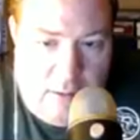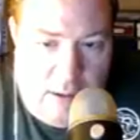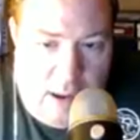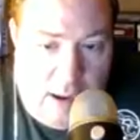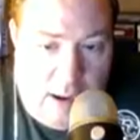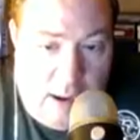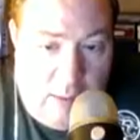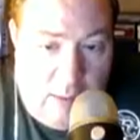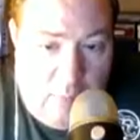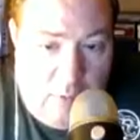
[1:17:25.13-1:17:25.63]

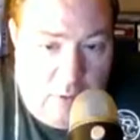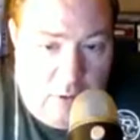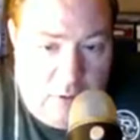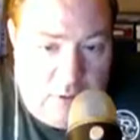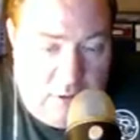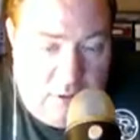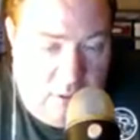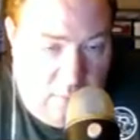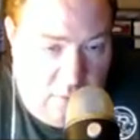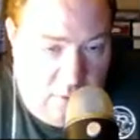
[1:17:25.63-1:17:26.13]
And I
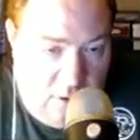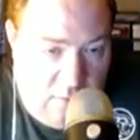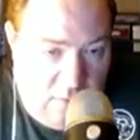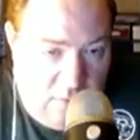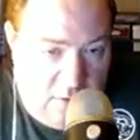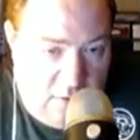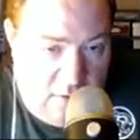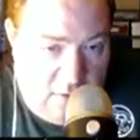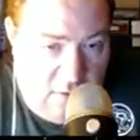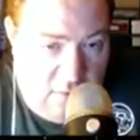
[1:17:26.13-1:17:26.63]
personally believe
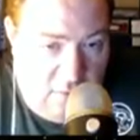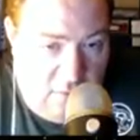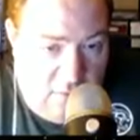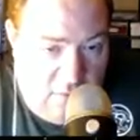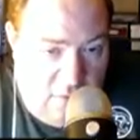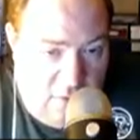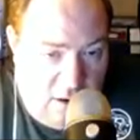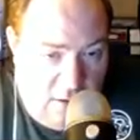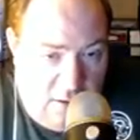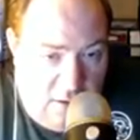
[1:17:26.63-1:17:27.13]
this is a
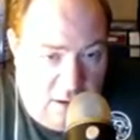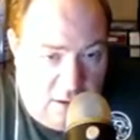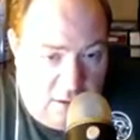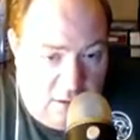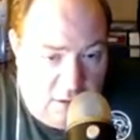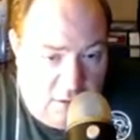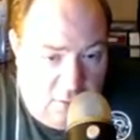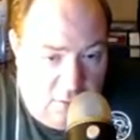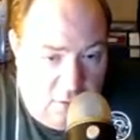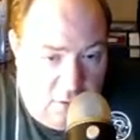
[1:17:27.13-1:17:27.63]
very
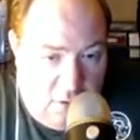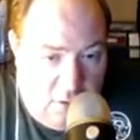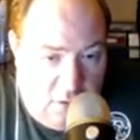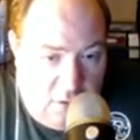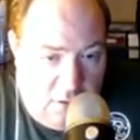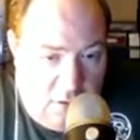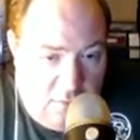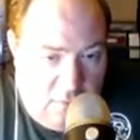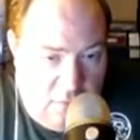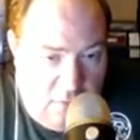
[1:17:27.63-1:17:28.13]

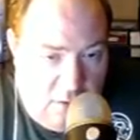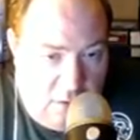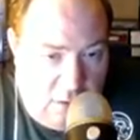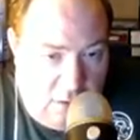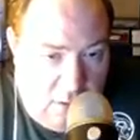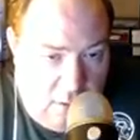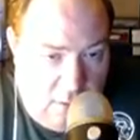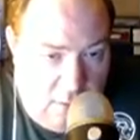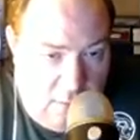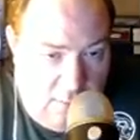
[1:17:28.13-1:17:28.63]
strong villain
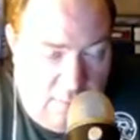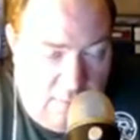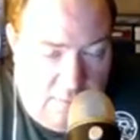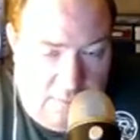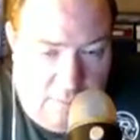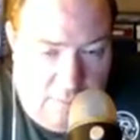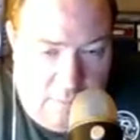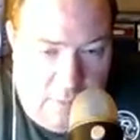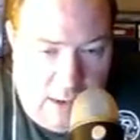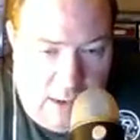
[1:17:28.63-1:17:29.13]
card.
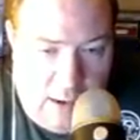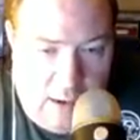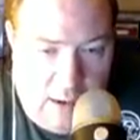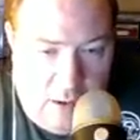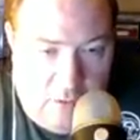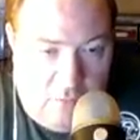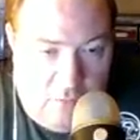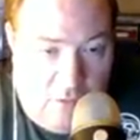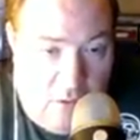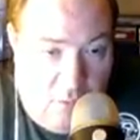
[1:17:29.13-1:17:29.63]

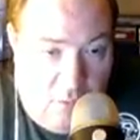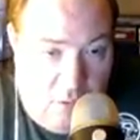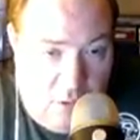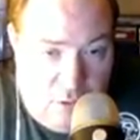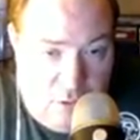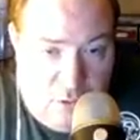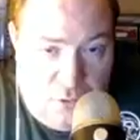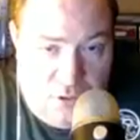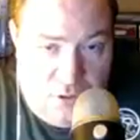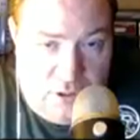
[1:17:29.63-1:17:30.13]
3
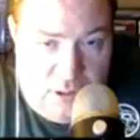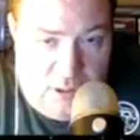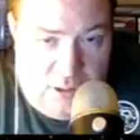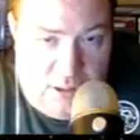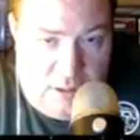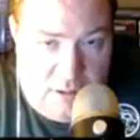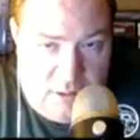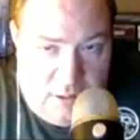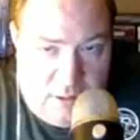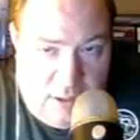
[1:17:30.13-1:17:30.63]
resources
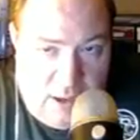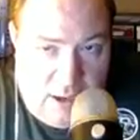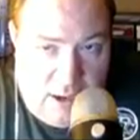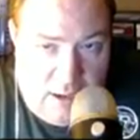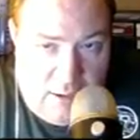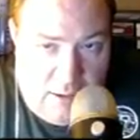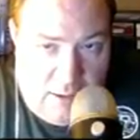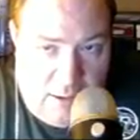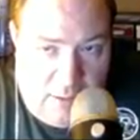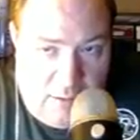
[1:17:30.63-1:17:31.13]
is a
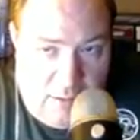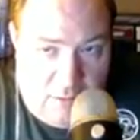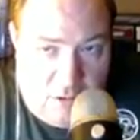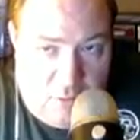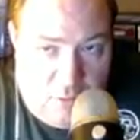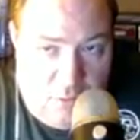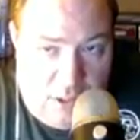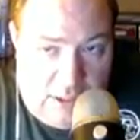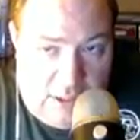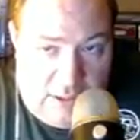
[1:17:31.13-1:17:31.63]
lot, and there's
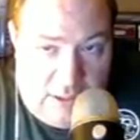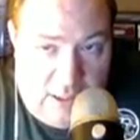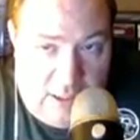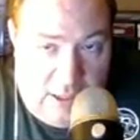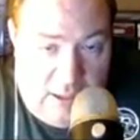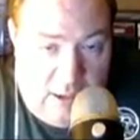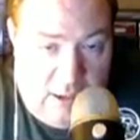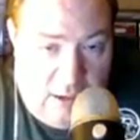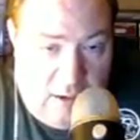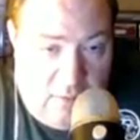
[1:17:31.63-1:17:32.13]
a reason
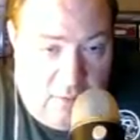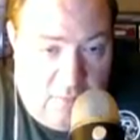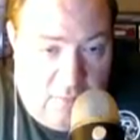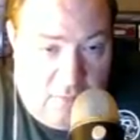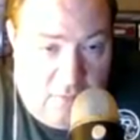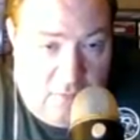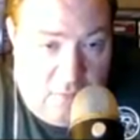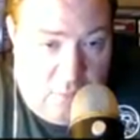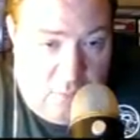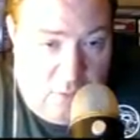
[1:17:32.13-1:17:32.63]
they did it
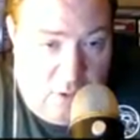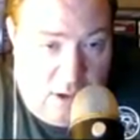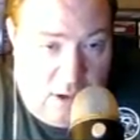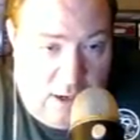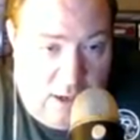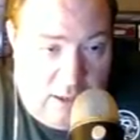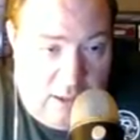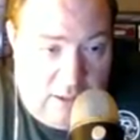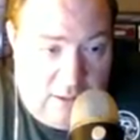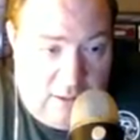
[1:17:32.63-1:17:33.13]
for
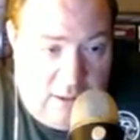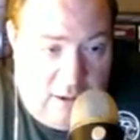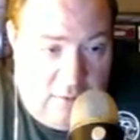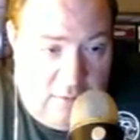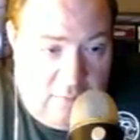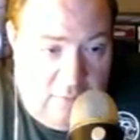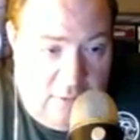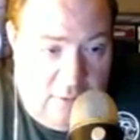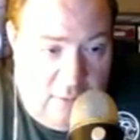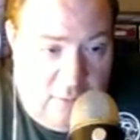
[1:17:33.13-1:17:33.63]
3 instead
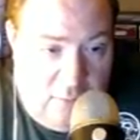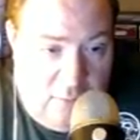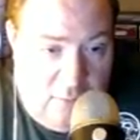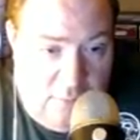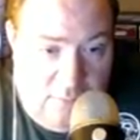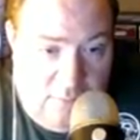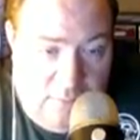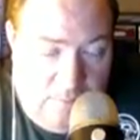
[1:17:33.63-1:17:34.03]
of 2.